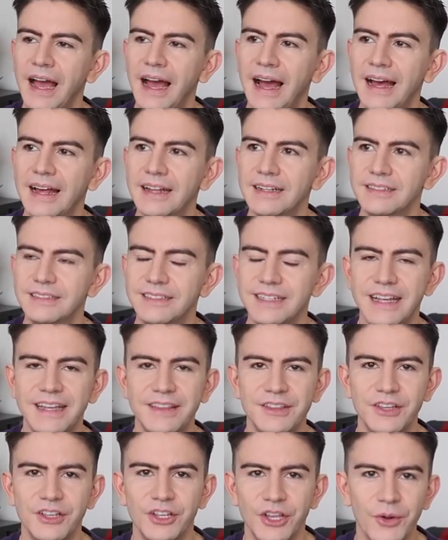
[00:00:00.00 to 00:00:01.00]
and
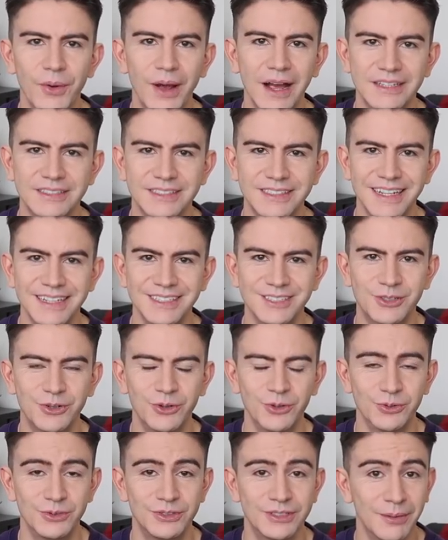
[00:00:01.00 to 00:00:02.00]
in the US it's
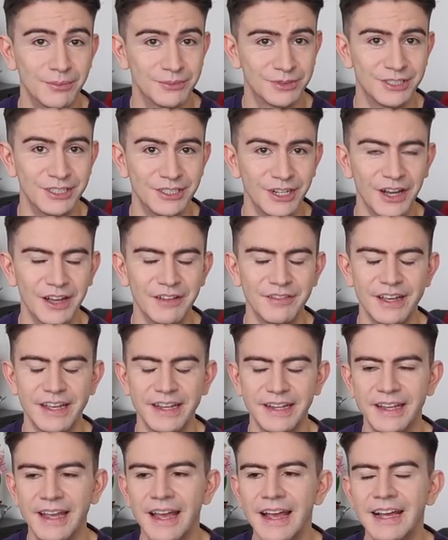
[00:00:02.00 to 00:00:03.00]
called dumpster
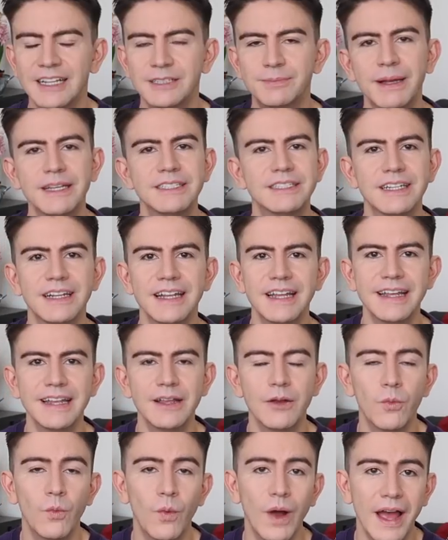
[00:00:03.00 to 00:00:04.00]
diving. It's
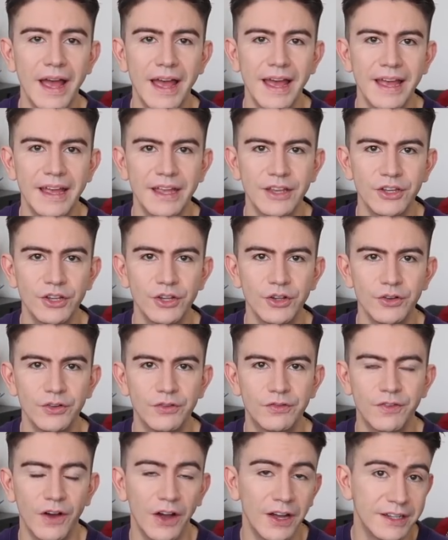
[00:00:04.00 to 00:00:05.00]
basically where
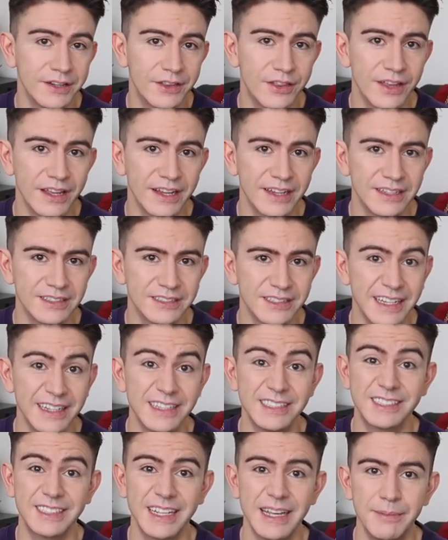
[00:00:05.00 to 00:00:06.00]
you find things in
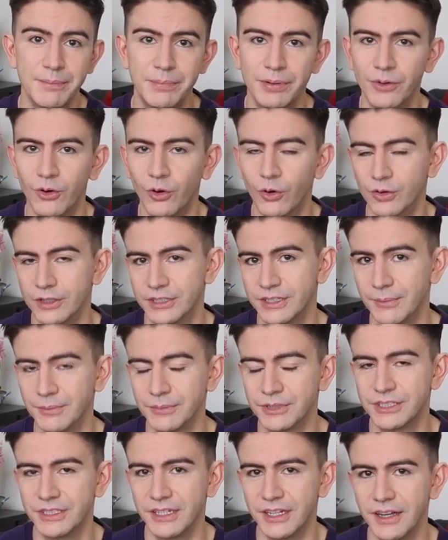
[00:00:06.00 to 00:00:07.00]
a skip or a
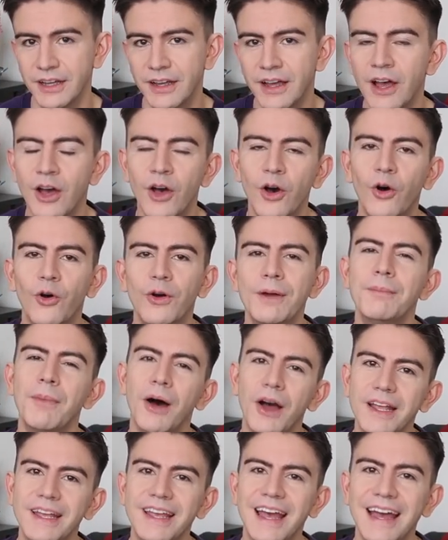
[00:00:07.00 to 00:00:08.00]
dumpster, or in
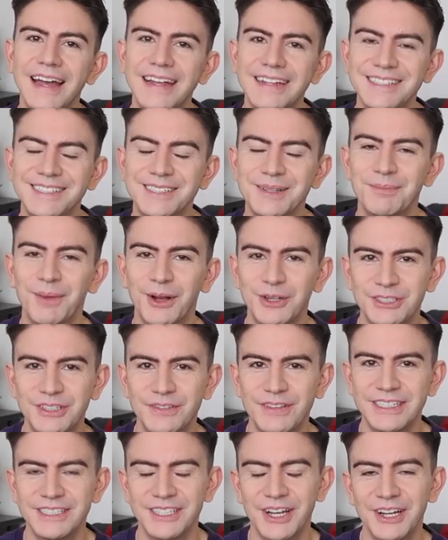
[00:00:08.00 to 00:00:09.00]
my case, most
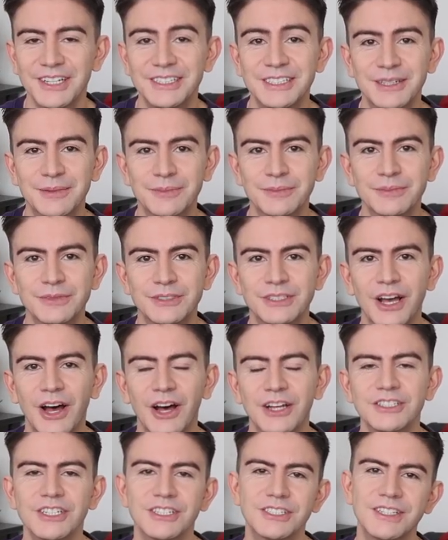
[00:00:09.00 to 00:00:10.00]
of these items
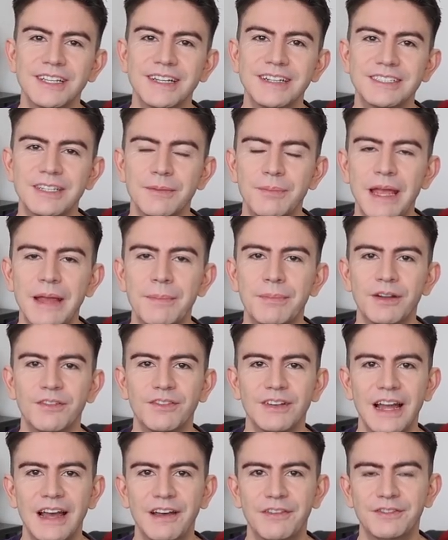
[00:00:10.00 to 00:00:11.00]
are just things that people
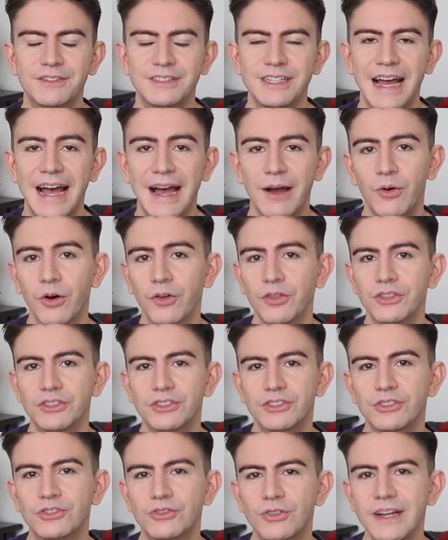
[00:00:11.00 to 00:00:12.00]
have left out on the
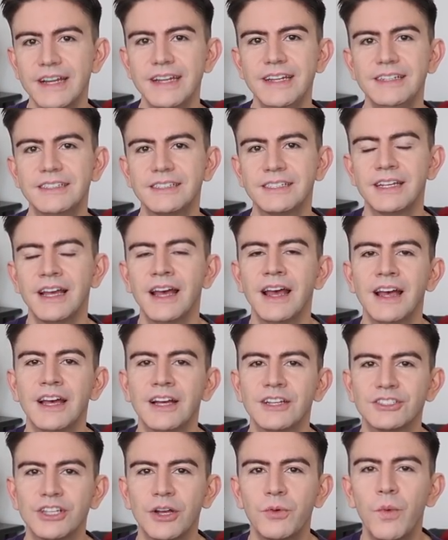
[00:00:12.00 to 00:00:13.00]
street.
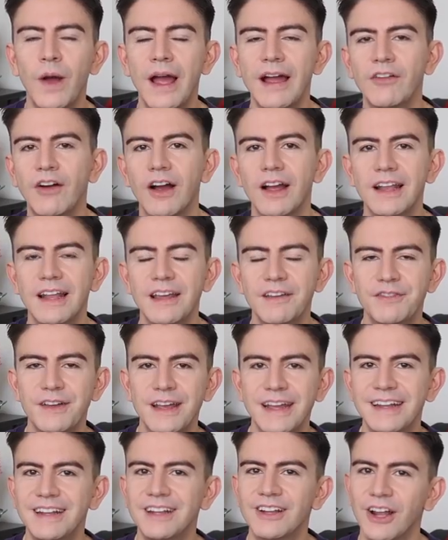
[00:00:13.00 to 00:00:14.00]
So where I live
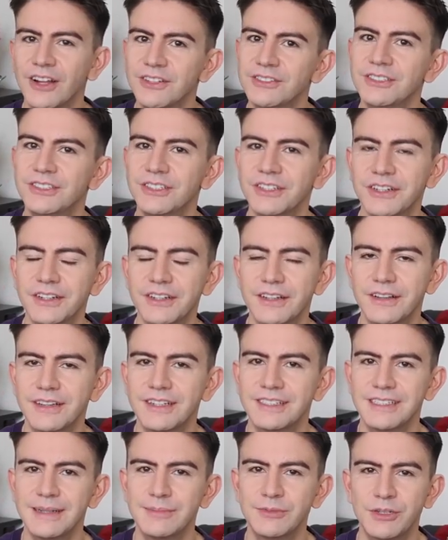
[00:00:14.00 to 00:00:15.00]
in London,
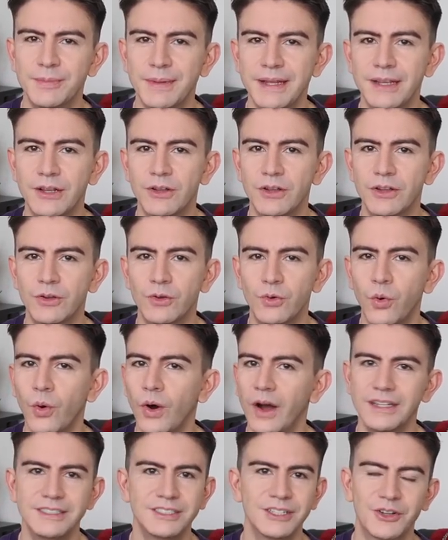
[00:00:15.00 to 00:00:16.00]
this seems to be
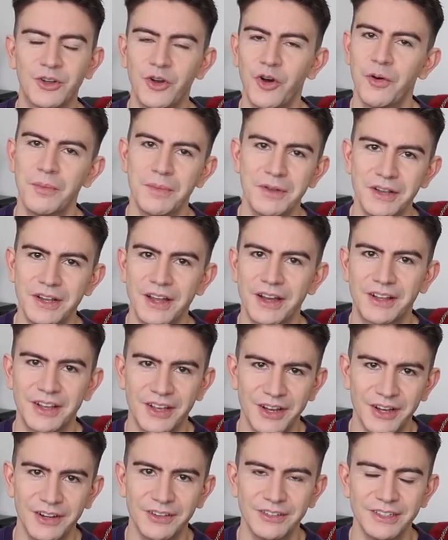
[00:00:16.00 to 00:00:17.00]
quite a common
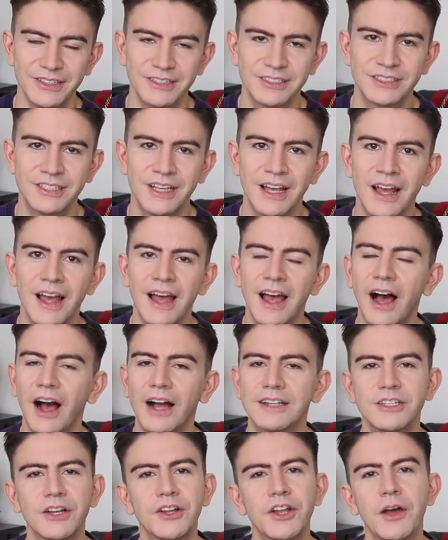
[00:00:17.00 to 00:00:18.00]
occurrence.
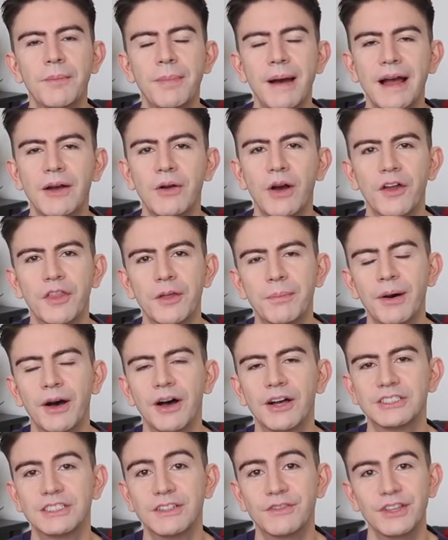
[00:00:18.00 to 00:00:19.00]
I don't know about other
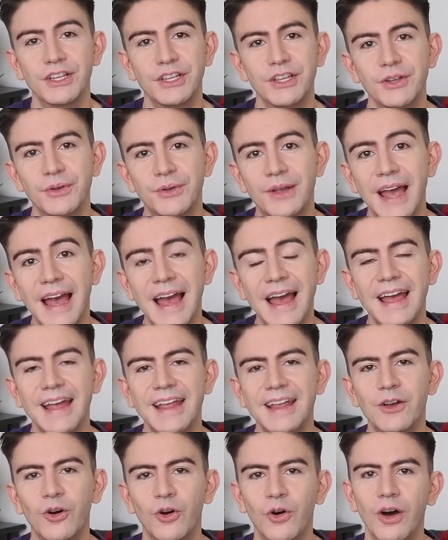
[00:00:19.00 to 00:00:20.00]
parts of the
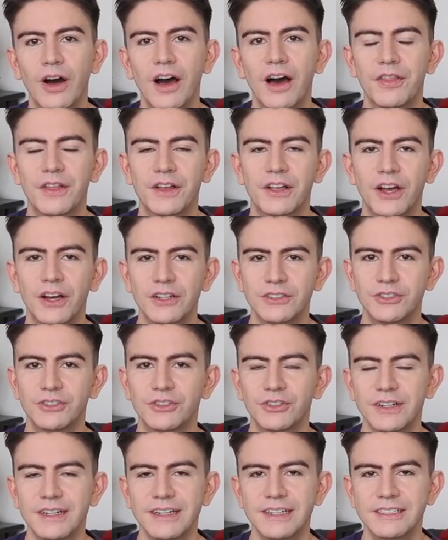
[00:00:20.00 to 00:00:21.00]
UK or other
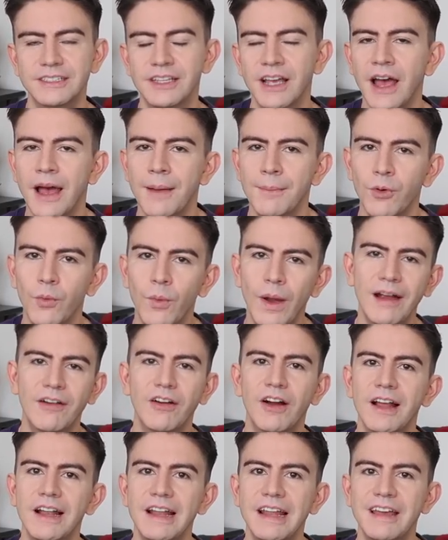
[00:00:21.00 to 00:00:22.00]
countries, but
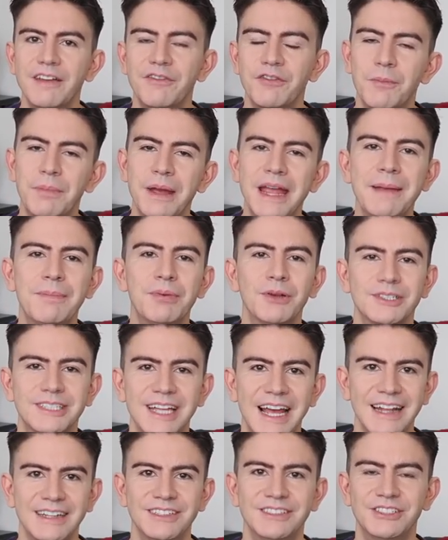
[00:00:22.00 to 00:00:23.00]
where I live, people
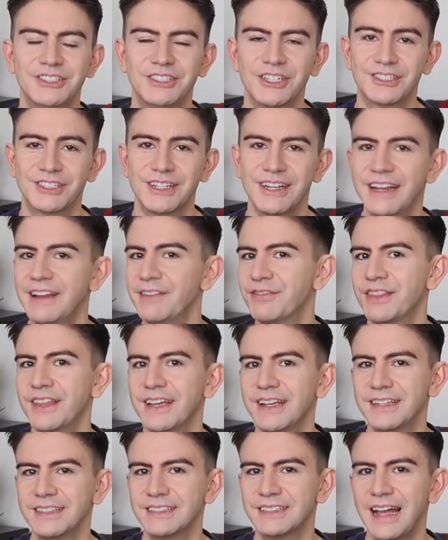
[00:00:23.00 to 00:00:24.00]
tend to just leave
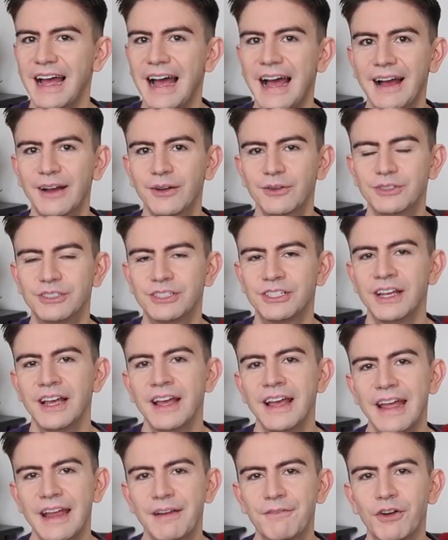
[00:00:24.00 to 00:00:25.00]
things out
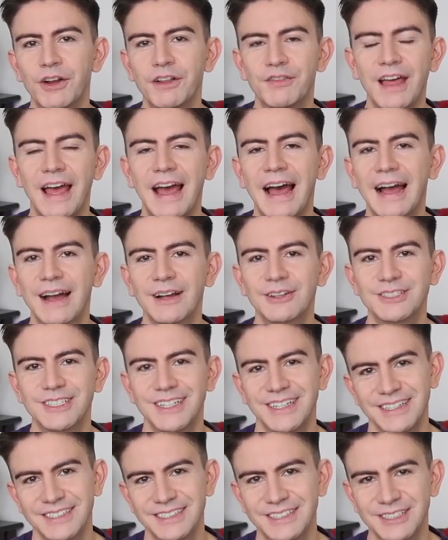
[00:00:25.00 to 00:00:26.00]
in front of their
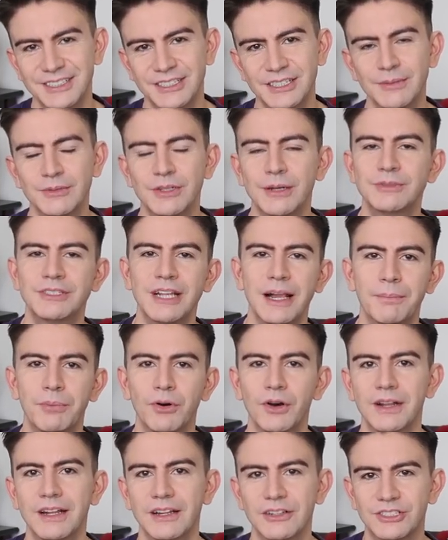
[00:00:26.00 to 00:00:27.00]
houses, and sometimes they'll
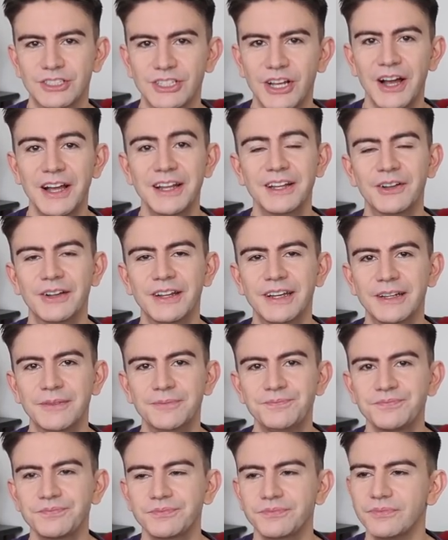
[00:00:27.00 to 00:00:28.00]
put a little sign on
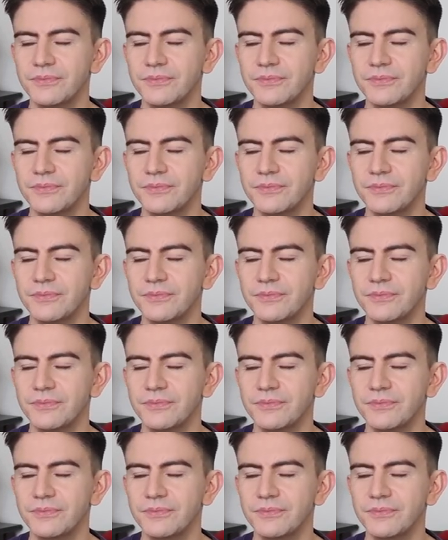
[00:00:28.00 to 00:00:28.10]
it